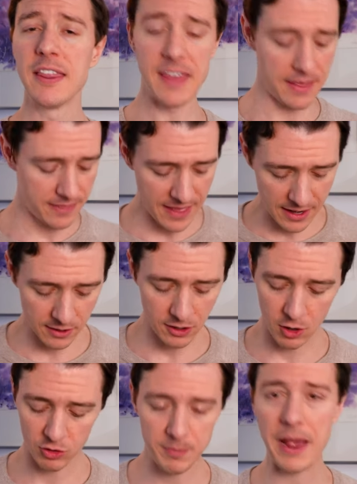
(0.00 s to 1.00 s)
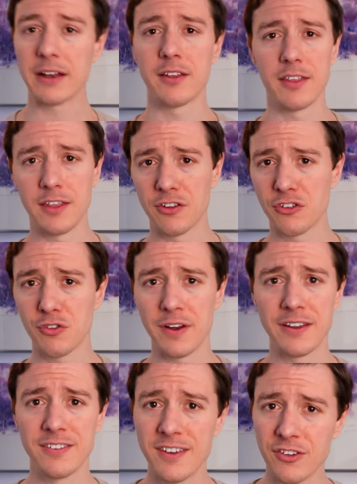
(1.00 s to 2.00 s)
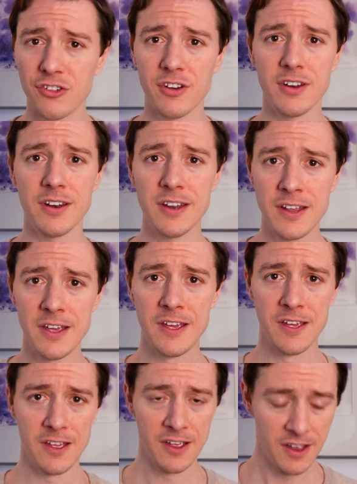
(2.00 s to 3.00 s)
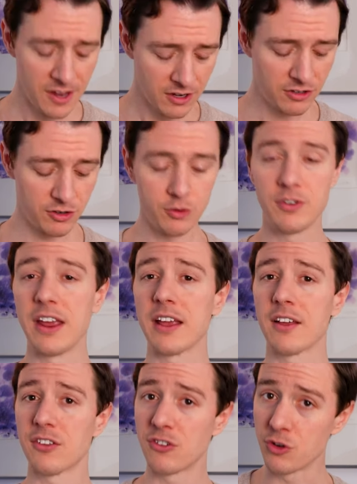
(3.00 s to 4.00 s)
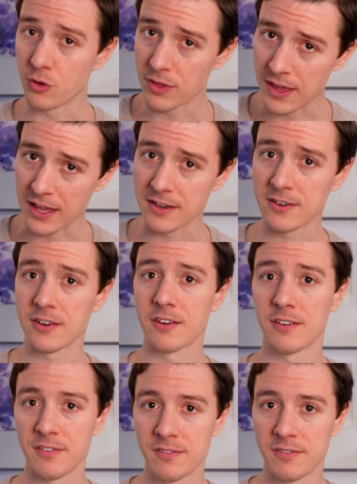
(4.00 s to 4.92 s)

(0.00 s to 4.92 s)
that then goes back to this transition to take us to this.